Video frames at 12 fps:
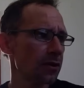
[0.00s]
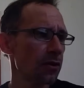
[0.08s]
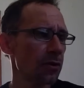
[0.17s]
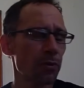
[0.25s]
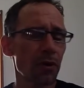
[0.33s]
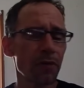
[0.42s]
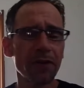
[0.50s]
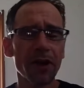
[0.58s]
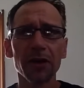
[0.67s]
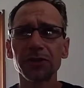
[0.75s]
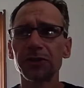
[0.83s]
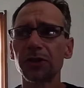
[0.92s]
Her
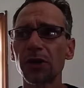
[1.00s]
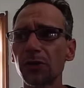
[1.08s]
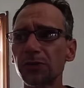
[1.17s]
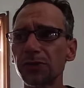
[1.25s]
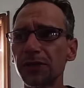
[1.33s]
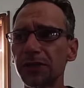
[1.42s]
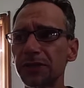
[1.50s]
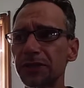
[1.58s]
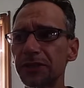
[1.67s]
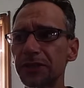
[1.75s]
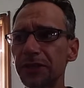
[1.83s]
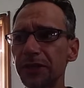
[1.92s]
profile shows that
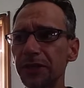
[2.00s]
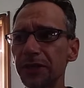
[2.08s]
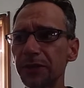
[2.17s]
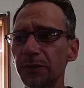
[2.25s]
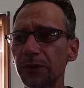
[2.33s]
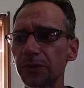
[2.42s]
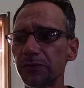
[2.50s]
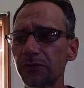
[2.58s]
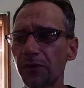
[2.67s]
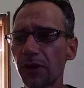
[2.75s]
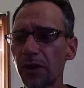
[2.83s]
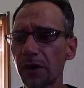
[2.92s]
she was
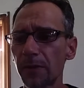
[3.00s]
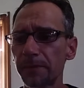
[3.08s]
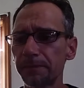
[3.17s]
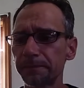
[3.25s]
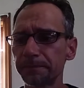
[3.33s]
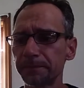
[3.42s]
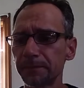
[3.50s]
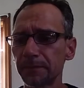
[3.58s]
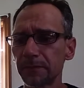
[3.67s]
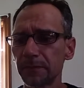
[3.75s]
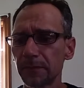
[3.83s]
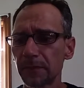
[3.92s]
from
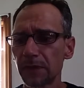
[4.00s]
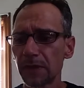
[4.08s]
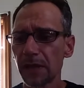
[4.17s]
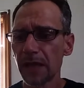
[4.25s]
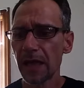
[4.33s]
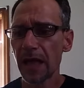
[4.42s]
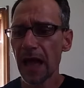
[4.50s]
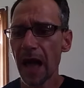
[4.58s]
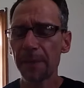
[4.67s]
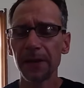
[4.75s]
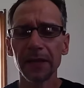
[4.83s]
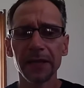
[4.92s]

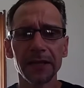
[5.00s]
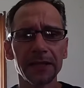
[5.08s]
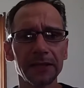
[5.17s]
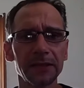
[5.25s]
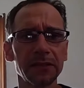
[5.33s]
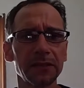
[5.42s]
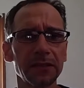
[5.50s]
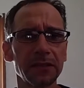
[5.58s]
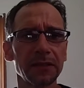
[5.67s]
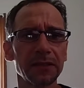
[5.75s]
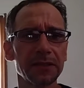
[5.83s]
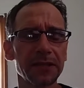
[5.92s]
Abilene,
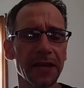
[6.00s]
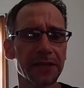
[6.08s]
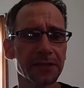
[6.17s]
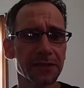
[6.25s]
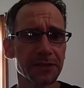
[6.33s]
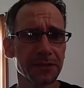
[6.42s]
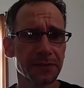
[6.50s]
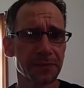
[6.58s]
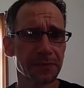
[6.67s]
Texas.